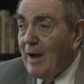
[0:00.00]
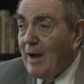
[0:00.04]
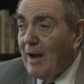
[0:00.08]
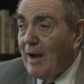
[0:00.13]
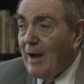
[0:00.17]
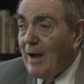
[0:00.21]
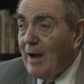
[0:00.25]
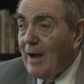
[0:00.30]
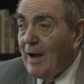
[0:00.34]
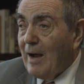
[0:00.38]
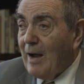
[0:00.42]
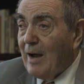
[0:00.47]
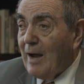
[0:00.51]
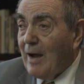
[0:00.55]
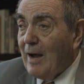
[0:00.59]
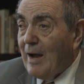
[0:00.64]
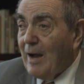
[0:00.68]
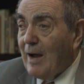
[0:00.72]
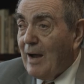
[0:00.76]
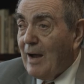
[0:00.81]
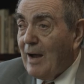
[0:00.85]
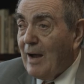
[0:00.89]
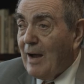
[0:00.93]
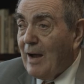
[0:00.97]

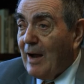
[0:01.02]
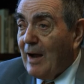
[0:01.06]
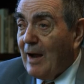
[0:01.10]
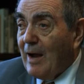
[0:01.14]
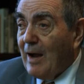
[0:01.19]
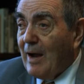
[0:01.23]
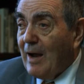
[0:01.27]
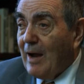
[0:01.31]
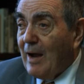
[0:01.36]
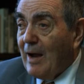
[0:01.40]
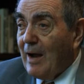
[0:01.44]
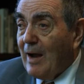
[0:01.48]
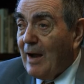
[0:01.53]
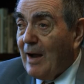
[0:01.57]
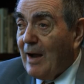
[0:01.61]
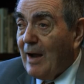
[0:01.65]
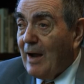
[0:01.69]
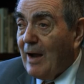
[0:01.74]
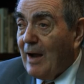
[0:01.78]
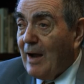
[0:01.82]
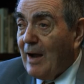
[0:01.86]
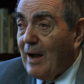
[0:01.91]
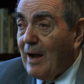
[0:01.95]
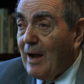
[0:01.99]

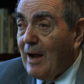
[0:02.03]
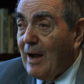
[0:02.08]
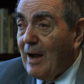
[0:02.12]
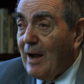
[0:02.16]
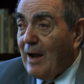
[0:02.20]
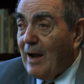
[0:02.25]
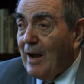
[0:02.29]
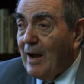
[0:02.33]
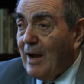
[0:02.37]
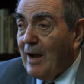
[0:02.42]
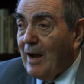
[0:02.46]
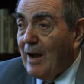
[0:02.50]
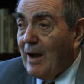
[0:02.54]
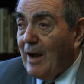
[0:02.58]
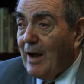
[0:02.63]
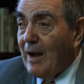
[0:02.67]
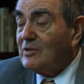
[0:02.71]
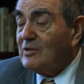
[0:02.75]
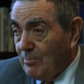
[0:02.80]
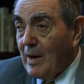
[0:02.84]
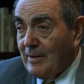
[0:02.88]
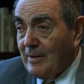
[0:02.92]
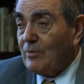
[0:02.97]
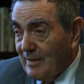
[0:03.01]

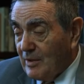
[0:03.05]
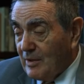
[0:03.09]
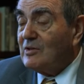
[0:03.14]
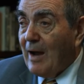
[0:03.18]
[no speech]